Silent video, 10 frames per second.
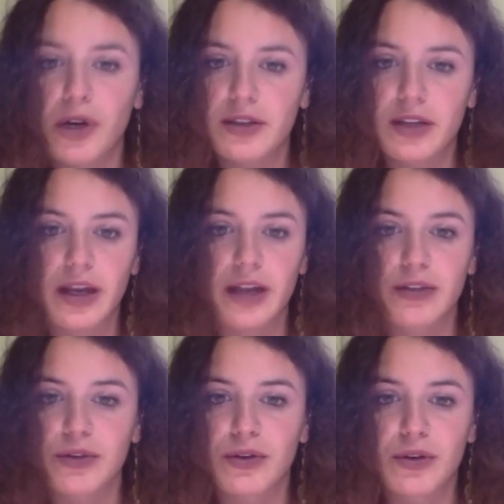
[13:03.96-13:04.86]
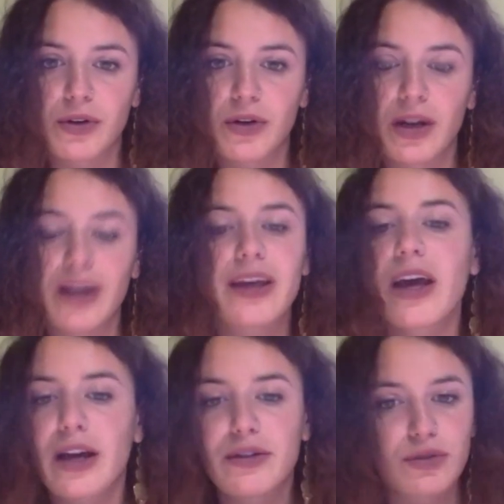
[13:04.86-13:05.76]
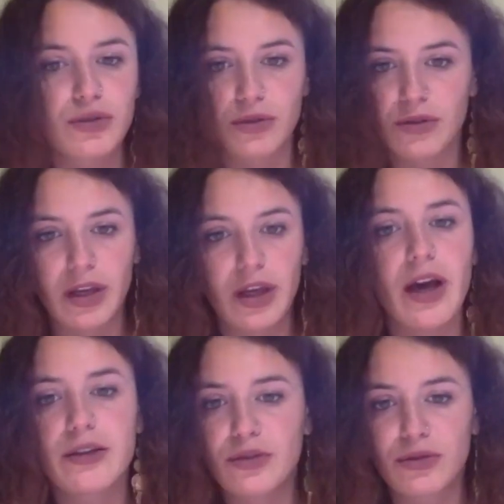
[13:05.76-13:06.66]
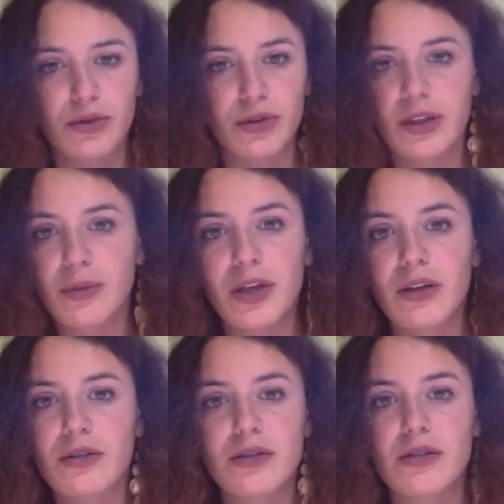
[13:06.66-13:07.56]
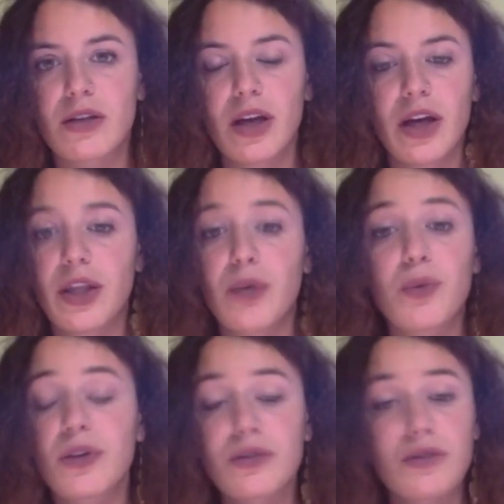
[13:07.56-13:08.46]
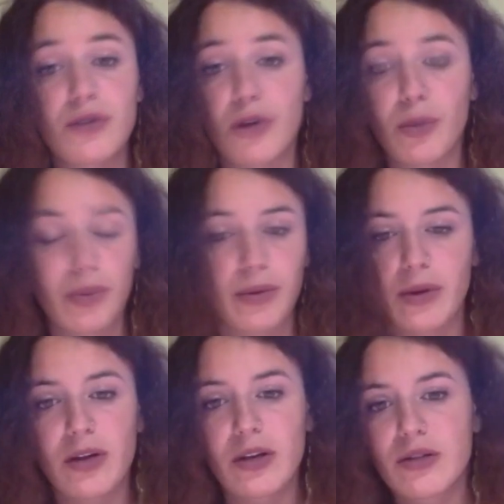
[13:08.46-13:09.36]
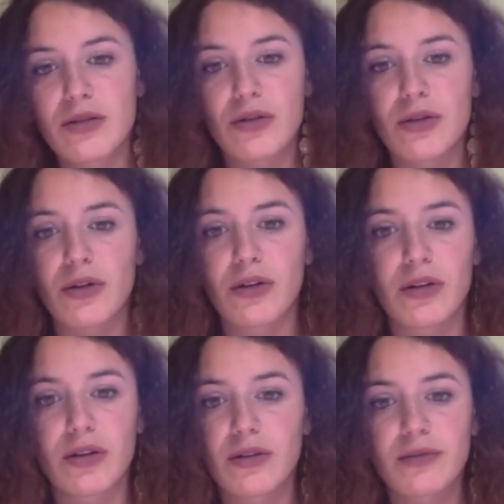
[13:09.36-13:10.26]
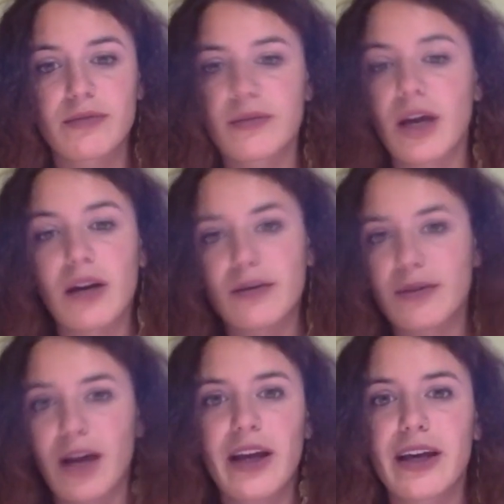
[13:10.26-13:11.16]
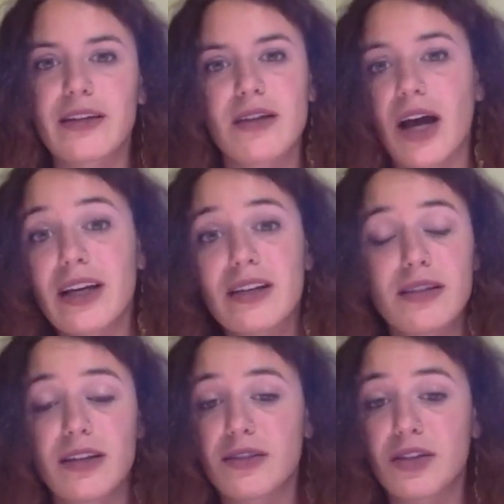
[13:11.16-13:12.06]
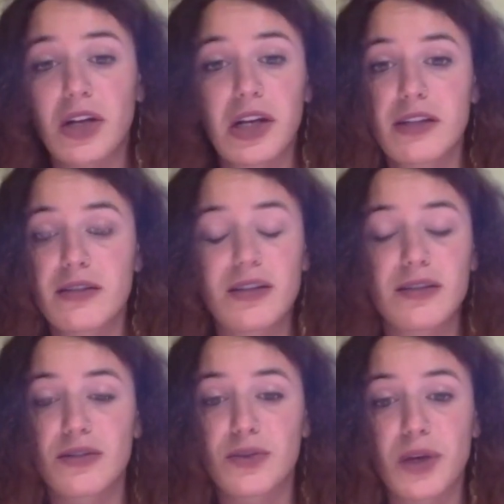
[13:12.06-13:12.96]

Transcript: He had no, like, he had to do it because they wouldn't stop. So yeah, I guess these, at least this is what I